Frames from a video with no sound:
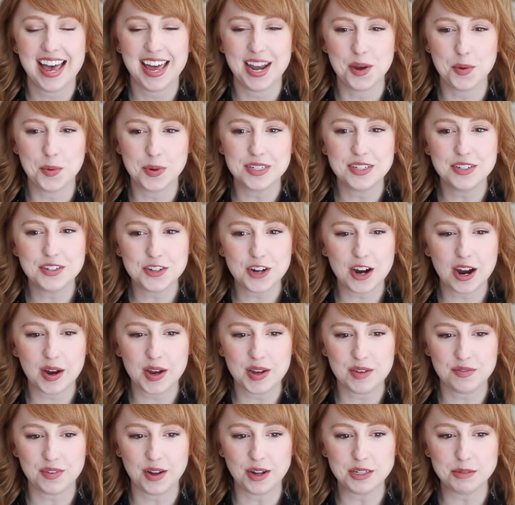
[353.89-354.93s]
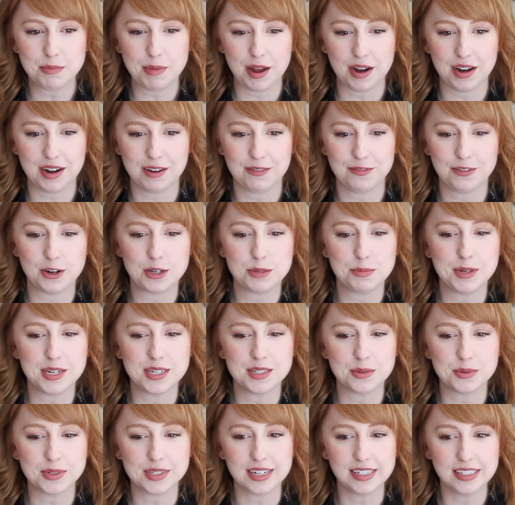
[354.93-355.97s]
And I wasn't sure how I felt about it at first
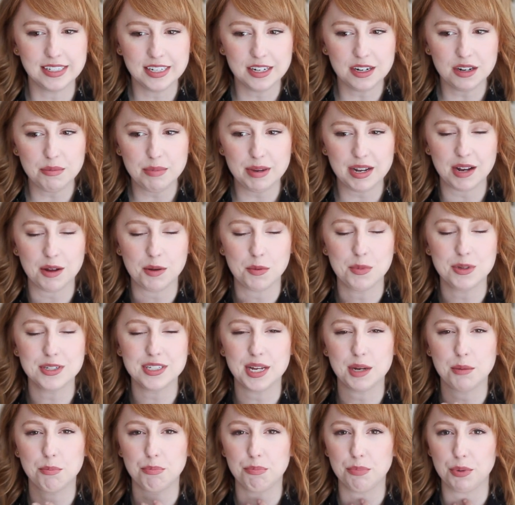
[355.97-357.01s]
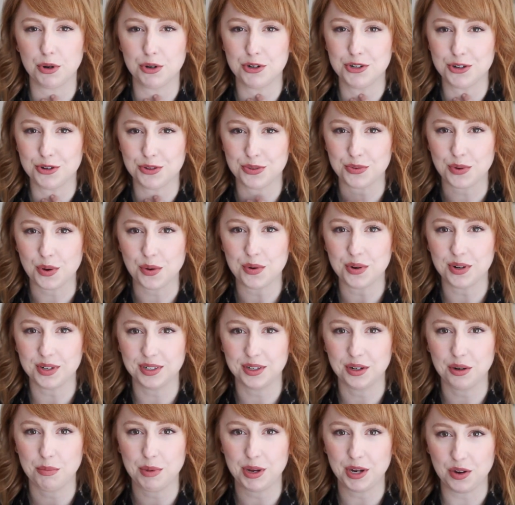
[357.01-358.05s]
because it was a little bit, almost like burned your throat a
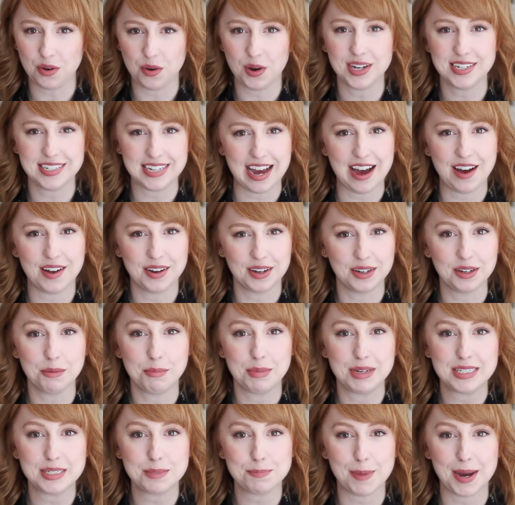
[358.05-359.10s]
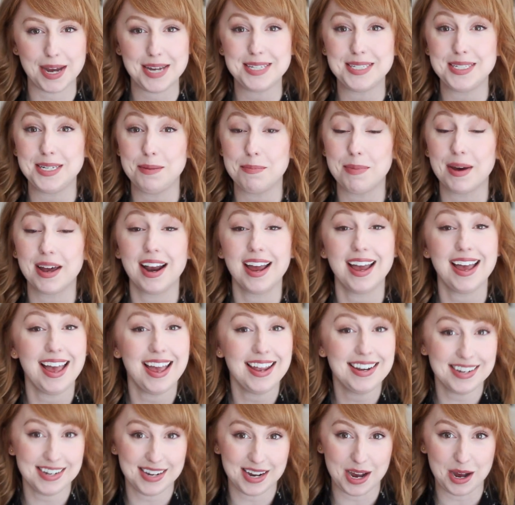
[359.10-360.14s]
little bit going down, a little bit spicy, but I
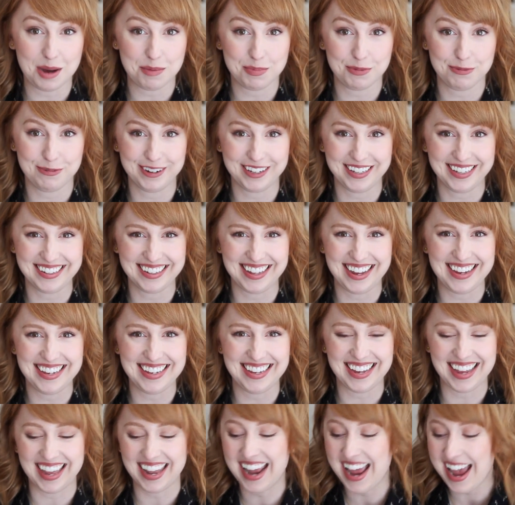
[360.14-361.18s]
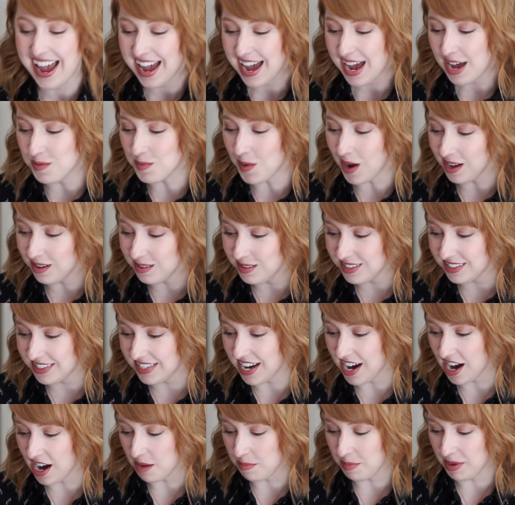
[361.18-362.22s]
ended up really liking it. And while I was
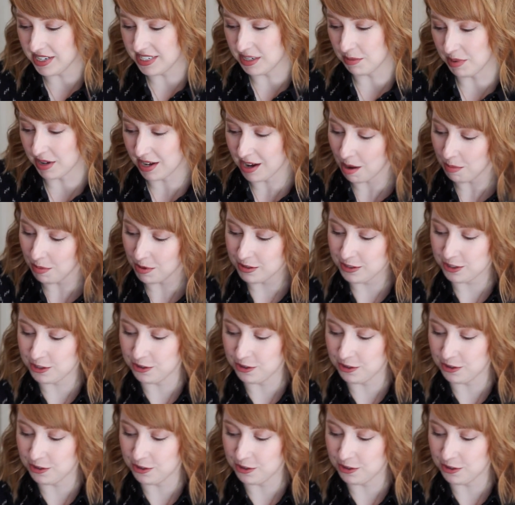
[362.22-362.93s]
there, I picked up a couple